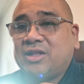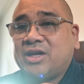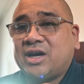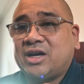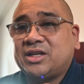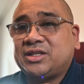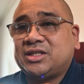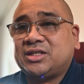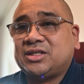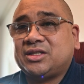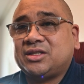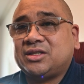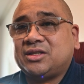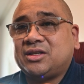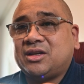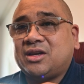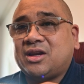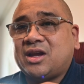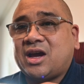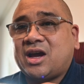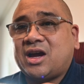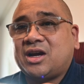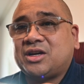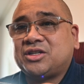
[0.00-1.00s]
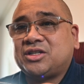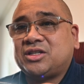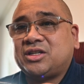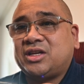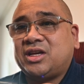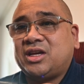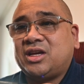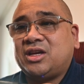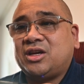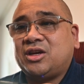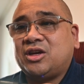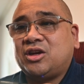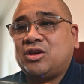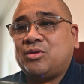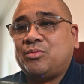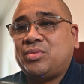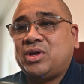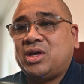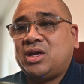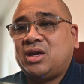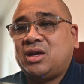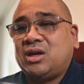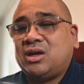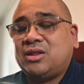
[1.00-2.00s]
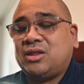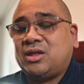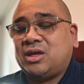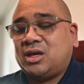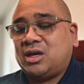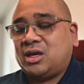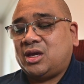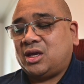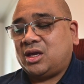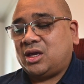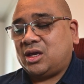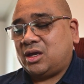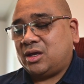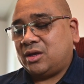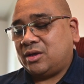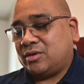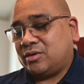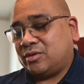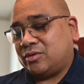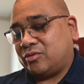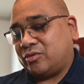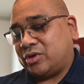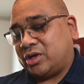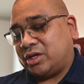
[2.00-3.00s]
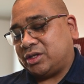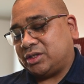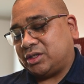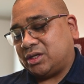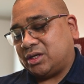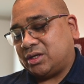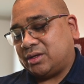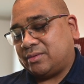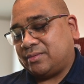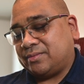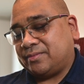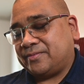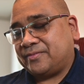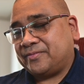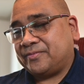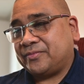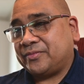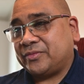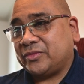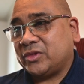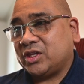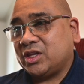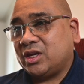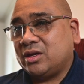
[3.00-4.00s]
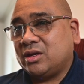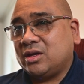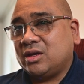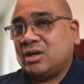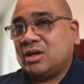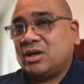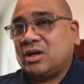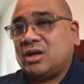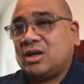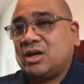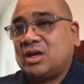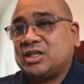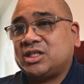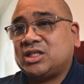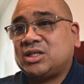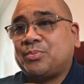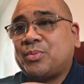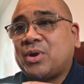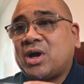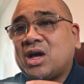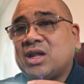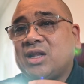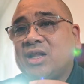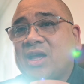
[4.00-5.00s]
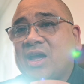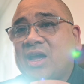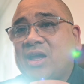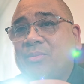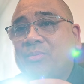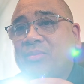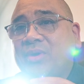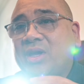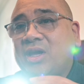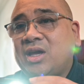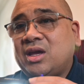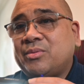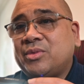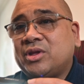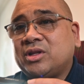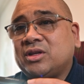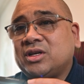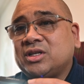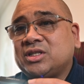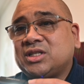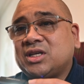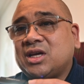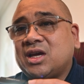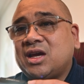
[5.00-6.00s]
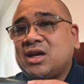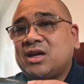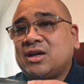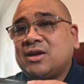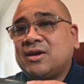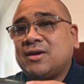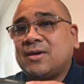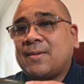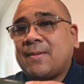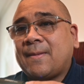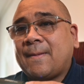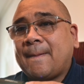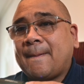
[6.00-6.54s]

that's actually going to be the, what is it? uh, spotlight beam, it looks like.